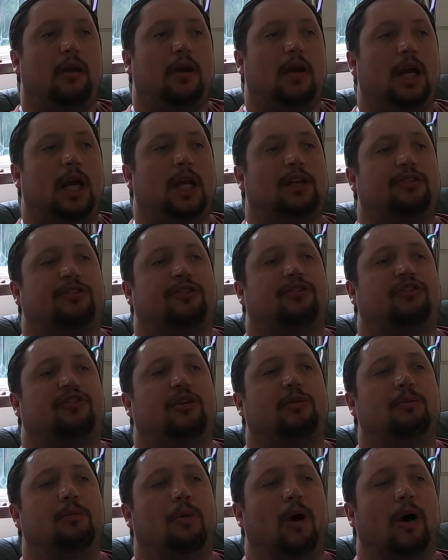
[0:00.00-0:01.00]
is for
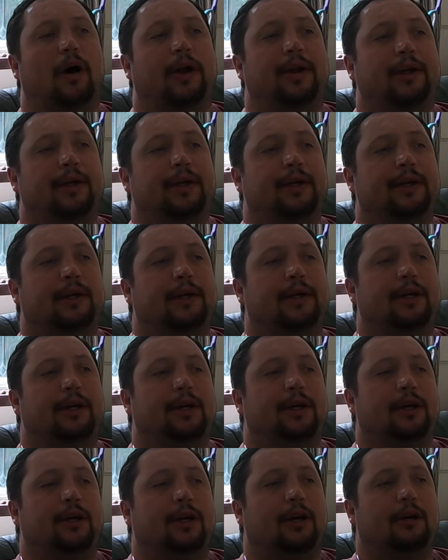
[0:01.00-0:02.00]
someone
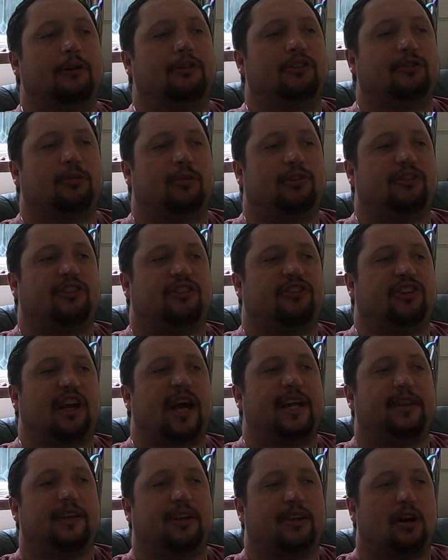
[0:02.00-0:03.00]
who just wants to take
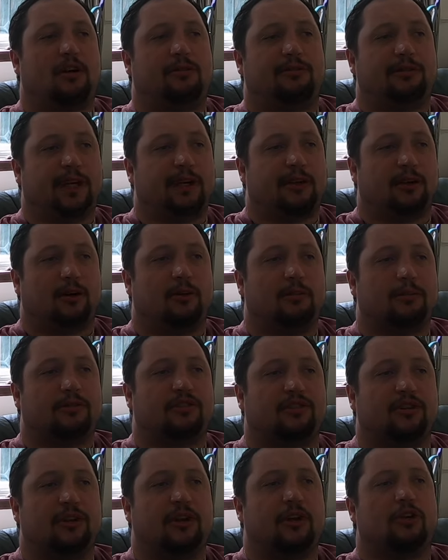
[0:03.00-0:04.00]
the coffee
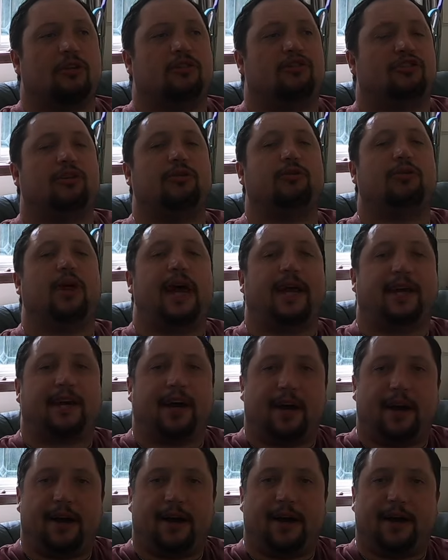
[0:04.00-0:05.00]
cups to their
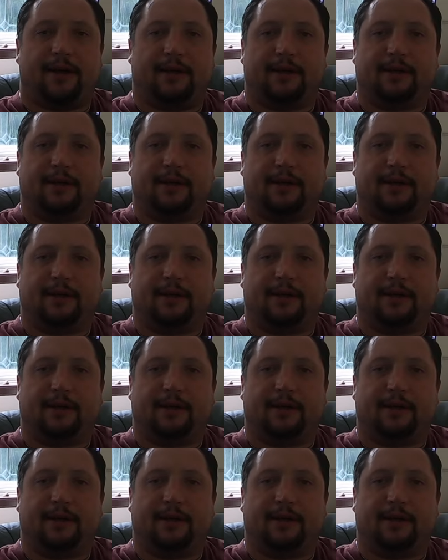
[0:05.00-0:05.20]
car,